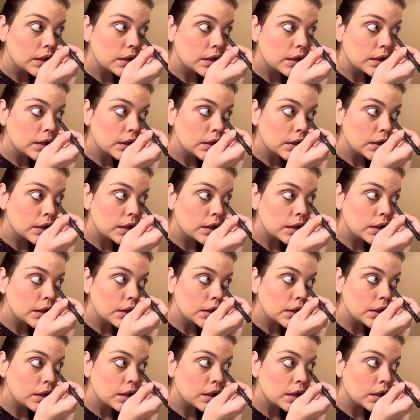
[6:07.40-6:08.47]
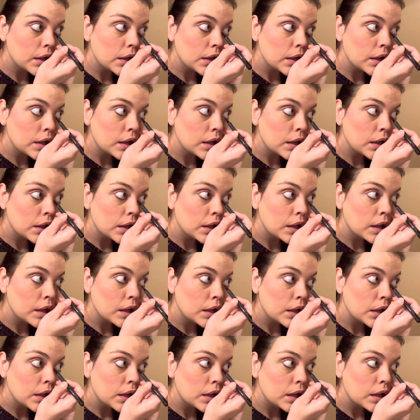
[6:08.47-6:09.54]

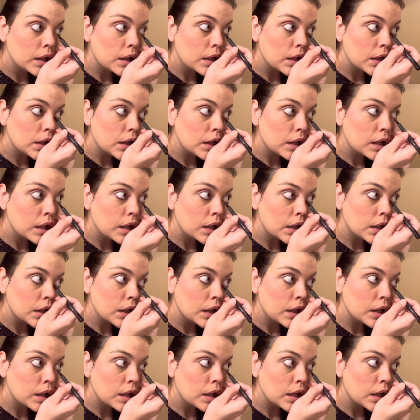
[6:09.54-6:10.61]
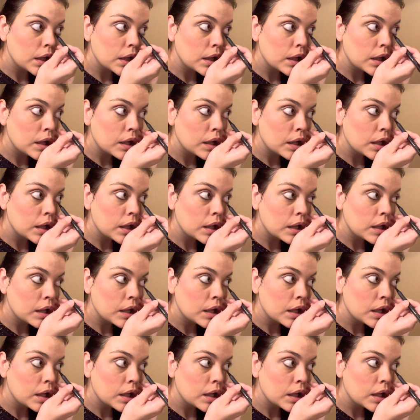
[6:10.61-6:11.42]
Nobody speaks.